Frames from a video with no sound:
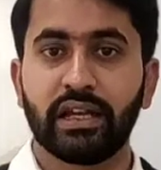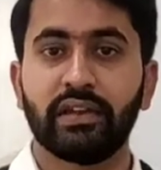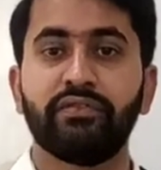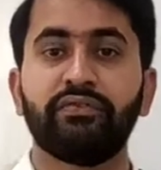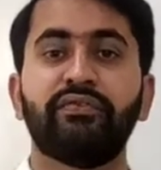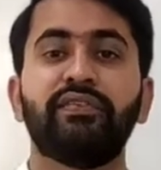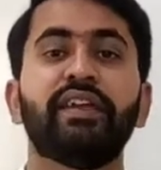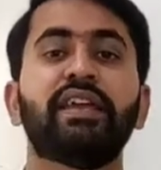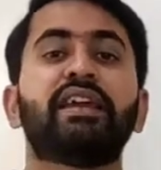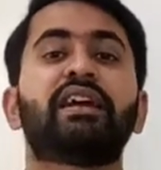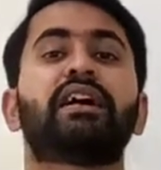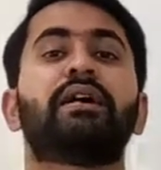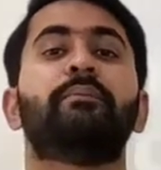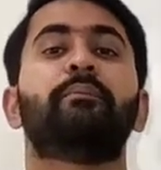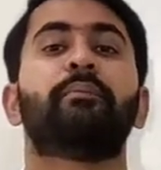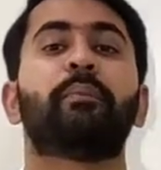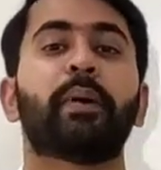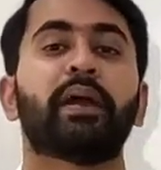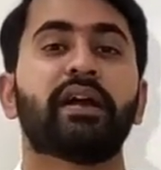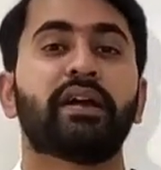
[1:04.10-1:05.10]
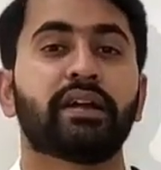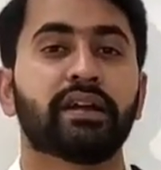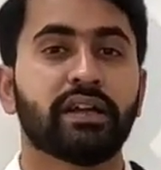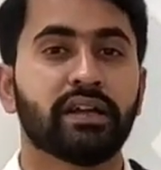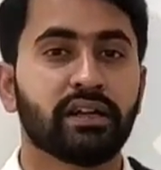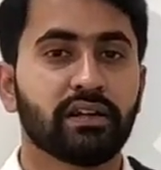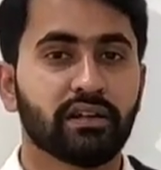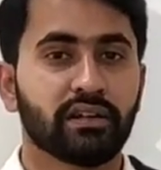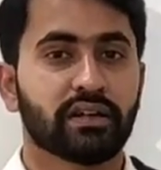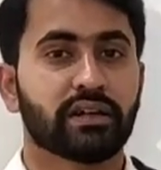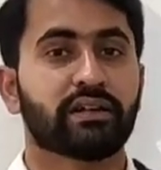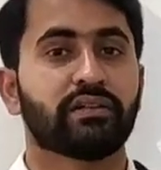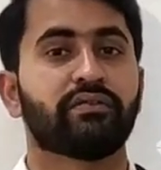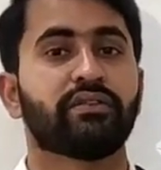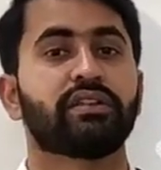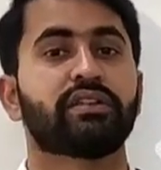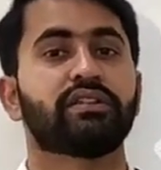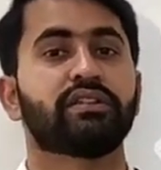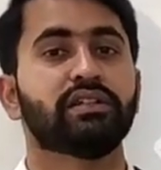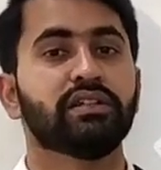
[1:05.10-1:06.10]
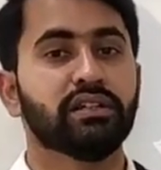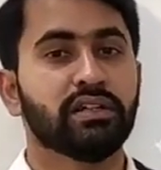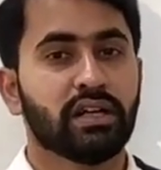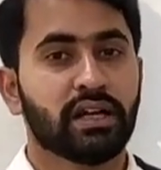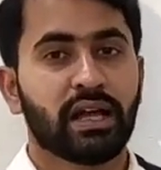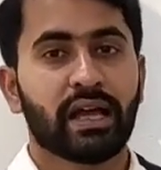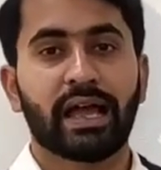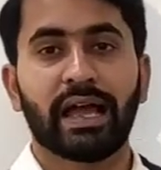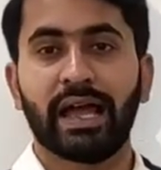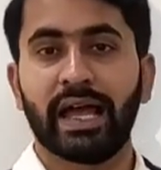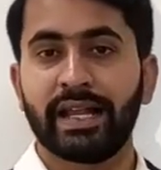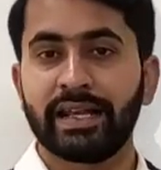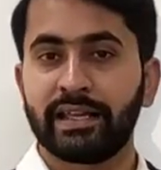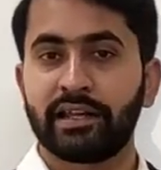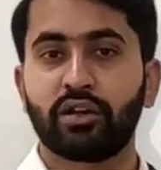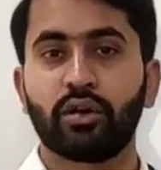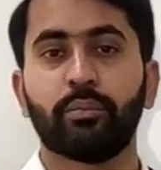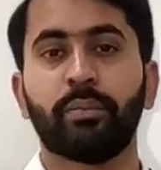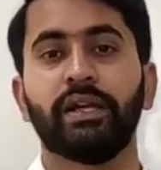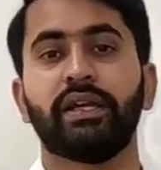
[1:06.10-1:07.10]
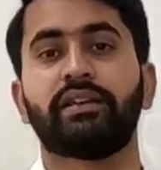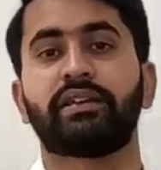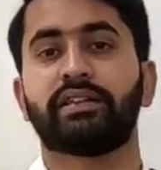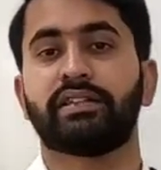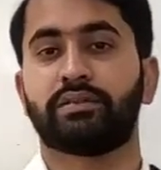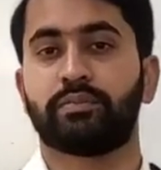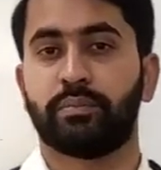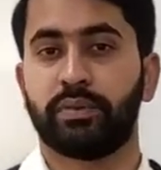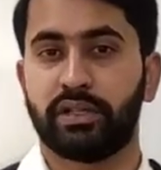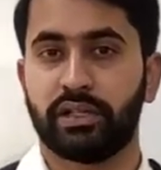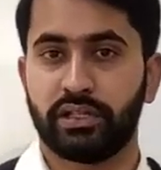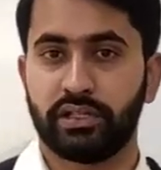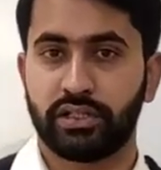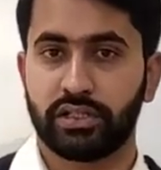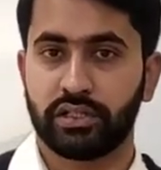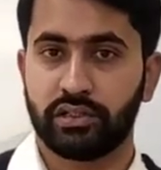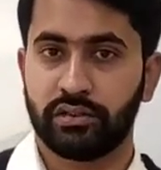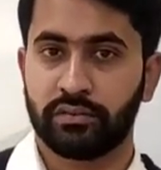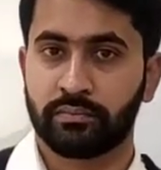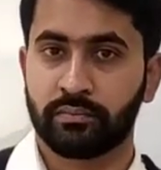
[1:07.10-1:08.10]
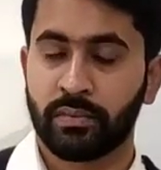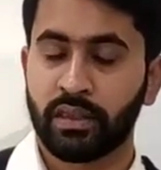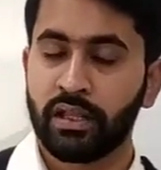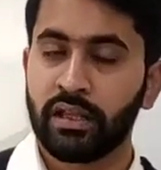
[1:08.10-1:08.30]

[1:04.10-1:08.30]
if we compare it with the anaerobic respiration.